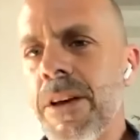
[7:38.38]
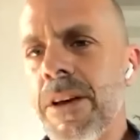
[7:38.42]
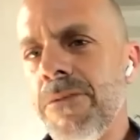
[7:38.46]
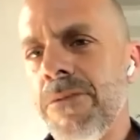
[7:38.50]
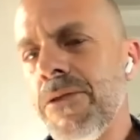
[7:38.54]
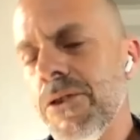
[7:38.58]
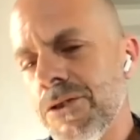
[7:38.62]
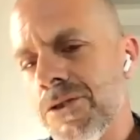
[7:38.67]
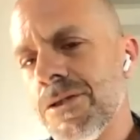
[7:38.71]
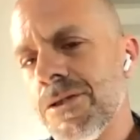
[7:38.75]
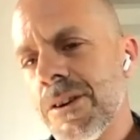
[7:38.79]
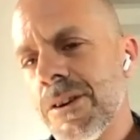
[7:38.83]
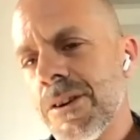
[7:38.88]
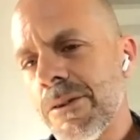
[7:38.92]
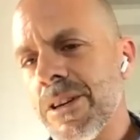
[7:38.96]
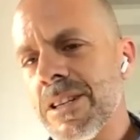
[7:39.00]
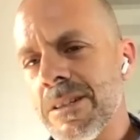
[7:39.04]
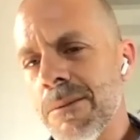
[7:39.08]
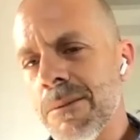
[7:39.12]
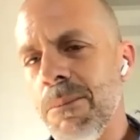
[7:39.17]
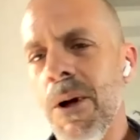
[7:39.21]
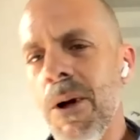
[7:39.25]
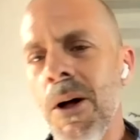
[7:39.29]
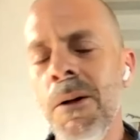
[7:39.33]
the future,
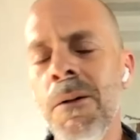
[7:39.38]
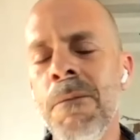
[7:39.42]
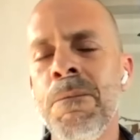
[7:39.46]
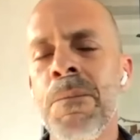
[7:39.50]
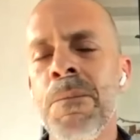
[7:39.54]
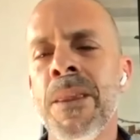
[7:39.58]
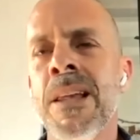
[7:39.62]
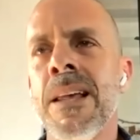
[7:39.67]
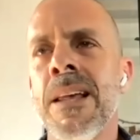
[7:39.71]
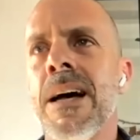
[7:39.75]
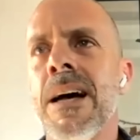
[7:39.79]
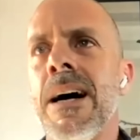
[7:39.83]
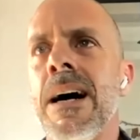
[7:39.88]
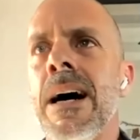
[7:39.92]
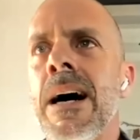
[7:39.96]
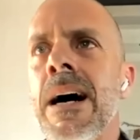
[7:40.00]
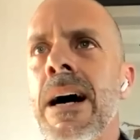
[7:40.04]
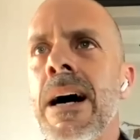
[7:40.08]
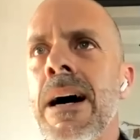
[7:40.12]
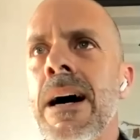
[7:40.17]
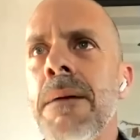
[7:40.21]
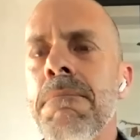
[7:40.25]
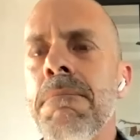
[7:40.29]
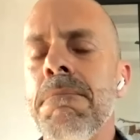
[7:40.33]
crystal ball.
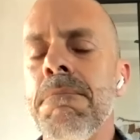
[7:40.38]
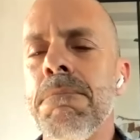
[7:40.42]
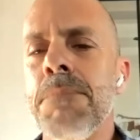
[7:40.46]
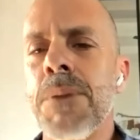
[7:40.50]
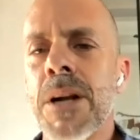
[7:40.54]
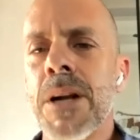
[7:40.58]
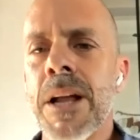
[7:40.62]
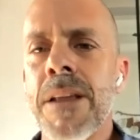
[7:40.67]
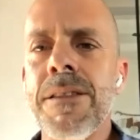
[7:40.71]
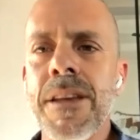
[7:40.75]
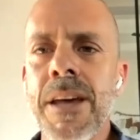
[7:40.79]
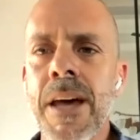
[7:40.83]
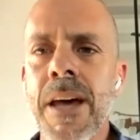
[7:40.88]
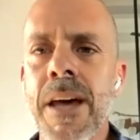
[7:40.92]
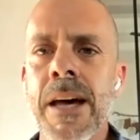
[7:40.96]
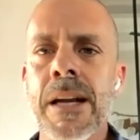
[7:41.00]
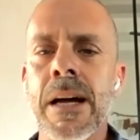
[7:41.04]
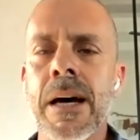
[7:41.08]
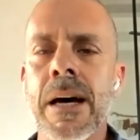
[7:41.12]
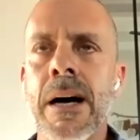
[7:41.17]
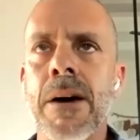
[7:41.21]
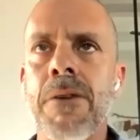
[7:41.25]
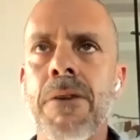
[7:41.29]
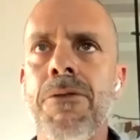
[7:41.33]
But at the
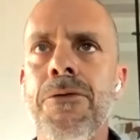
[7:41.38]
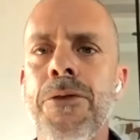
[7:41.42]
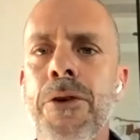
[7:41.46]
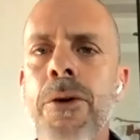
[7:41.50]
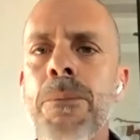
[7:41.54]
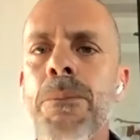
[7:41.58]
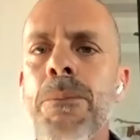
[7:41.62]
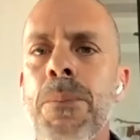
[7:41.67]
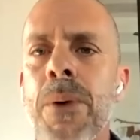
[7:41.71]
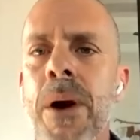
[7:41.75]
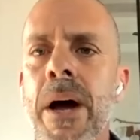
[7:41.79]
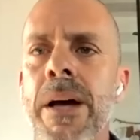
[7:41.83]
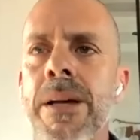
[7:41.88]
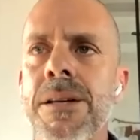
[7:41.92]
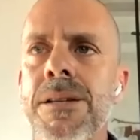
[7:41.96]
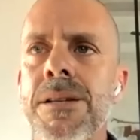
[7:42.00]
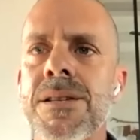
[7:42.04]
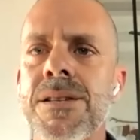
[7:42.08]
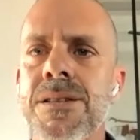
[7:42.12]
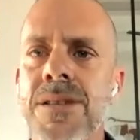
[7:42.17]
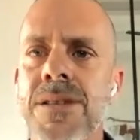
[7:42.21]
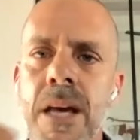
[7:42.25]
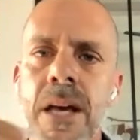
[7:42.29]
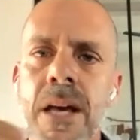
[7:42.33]
end, a fair
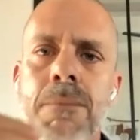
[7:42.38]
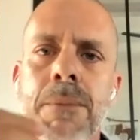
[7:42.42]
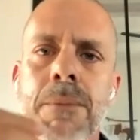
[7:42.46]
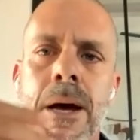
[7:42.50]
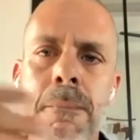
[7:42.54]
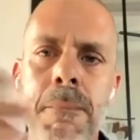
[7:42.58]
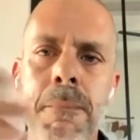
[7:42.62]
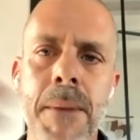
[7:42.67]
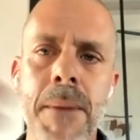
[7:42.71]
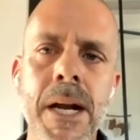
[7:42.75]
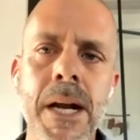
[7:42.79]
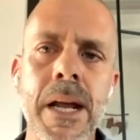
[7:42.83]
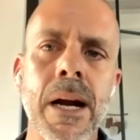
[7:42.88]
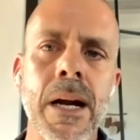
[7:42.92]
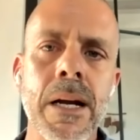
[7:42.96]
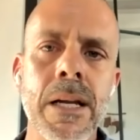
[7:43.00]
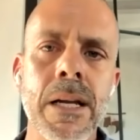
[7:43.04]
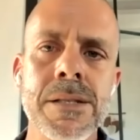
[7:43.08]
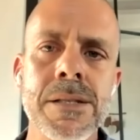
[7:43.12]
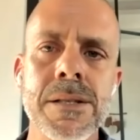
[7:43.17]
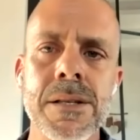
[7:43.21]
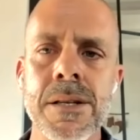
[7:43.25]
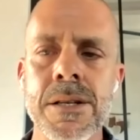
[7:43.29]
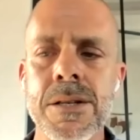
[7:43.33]
price, said by many
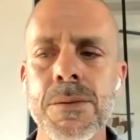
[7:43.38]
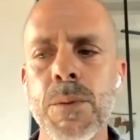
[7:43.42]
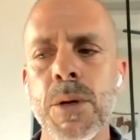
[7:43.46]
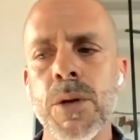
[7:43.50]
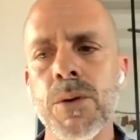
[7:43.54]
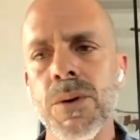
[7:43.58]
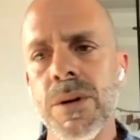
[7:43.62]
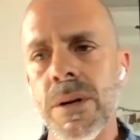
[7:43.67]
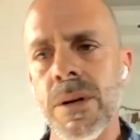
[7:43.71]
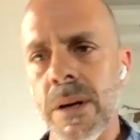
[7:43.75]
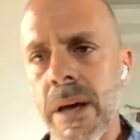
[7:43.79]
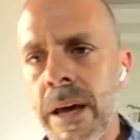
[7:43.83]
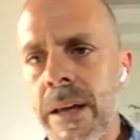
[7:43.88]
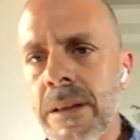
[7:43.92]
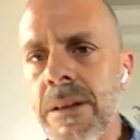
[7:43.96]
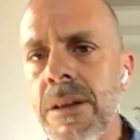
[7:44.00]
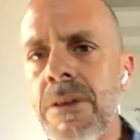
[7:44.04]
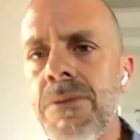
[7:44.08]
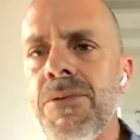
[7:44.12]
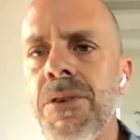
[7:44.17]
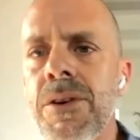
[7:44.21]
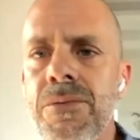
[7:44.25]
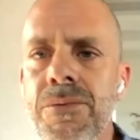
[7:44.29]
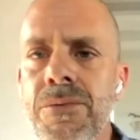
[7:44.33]
analysts, is between
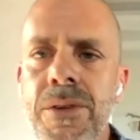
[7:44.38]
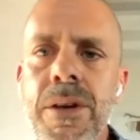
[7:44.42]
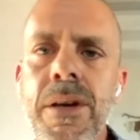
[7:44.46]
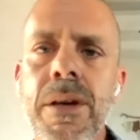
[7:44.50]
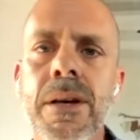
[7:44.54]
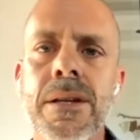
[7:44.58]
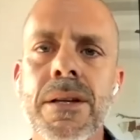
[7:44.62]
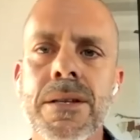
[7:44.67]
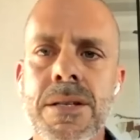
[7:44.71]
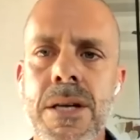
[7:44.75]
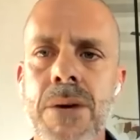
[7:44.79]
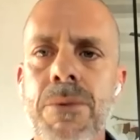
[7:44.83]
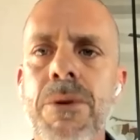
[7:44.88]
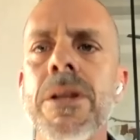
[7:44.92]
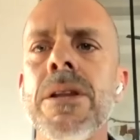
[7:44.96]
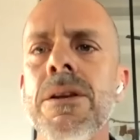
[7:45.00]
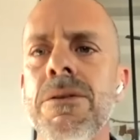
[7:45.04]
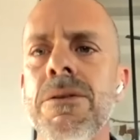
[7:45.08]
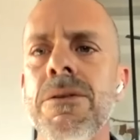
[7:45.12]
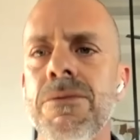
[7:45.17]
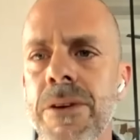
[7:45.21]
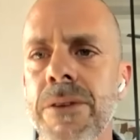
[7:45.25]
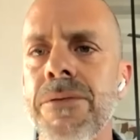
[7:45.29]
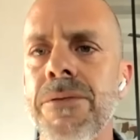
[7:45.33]
1850 and
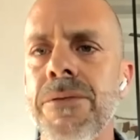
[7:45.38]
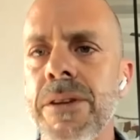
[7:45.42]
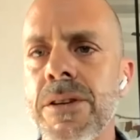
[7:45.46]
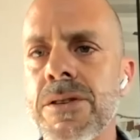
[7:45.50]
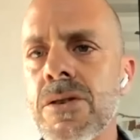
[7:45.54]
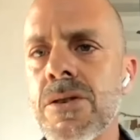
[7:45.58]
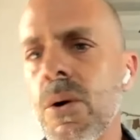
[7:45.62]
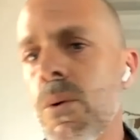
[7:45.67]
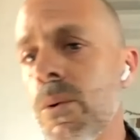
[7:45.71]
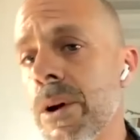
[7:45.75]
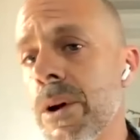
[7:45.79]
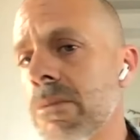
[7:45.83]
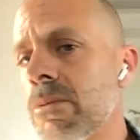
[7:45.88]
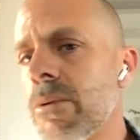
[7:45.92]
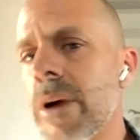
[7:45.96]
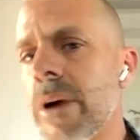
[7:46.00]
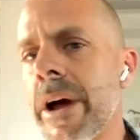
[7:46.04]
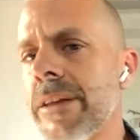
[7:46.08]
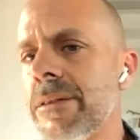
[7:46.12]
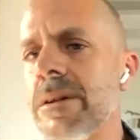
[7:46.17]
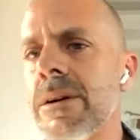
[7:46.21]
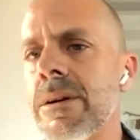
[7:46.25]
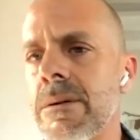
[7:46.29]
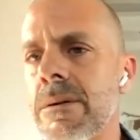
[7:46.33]
1750. So we're
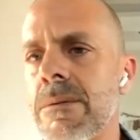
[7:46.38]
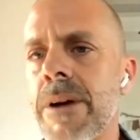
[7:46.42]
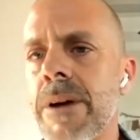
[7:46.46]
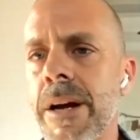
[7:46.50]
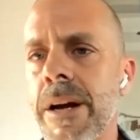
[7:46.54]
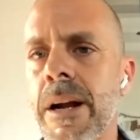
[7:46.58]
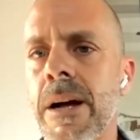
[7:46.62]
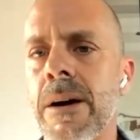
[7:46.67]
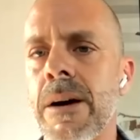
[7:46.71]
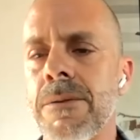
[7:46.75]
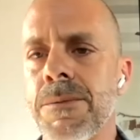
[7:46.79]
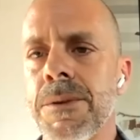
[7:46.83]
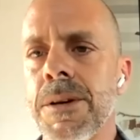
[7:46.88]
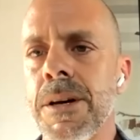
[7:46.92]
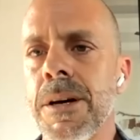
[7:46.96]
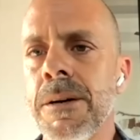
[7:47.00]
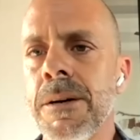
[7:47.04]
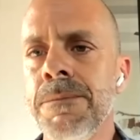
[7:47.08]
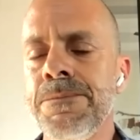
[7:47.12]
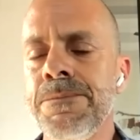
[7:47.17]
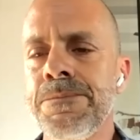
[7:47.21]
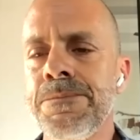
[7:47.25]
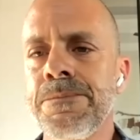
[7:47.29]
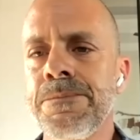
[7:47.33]
right there right now. Yeah.